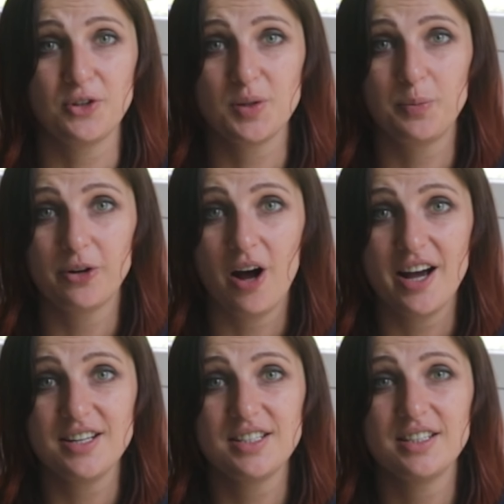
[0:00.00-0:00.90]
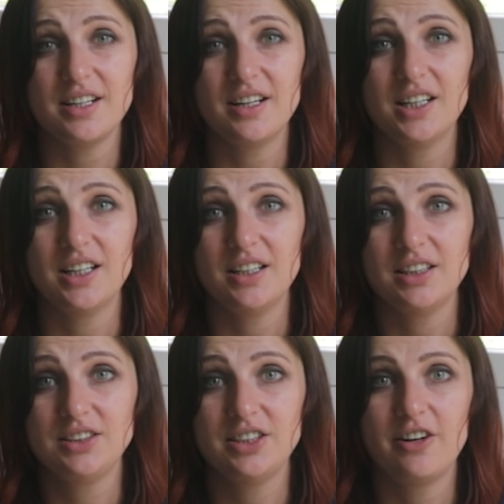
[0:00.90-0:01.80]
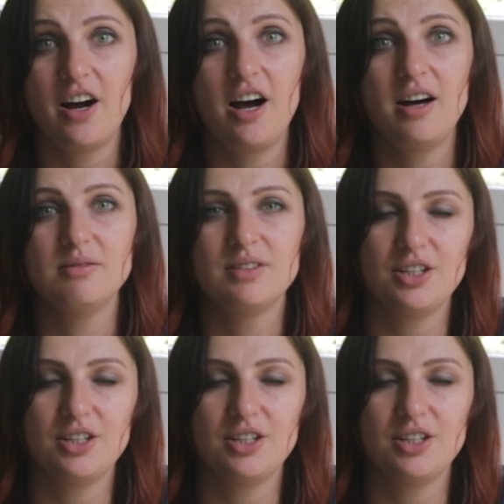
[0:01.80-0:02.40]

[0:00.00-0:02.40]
for the price, there are